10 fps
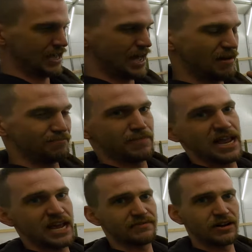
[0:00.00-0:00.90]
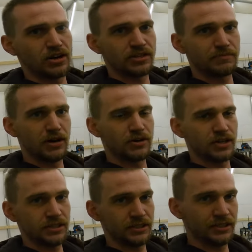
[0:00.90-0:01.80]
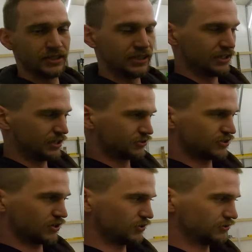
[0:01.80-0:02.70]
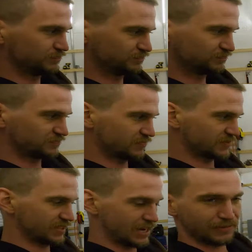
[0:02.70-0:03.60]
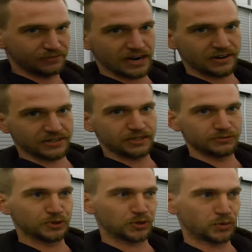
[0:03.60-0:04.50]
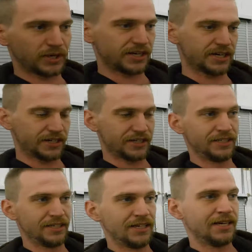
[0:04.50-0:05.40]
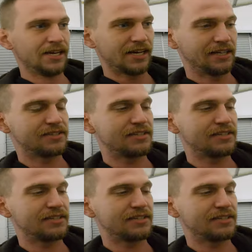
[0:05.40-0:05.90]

I may have hurt the motor, so I'm gonna fire it up real quick and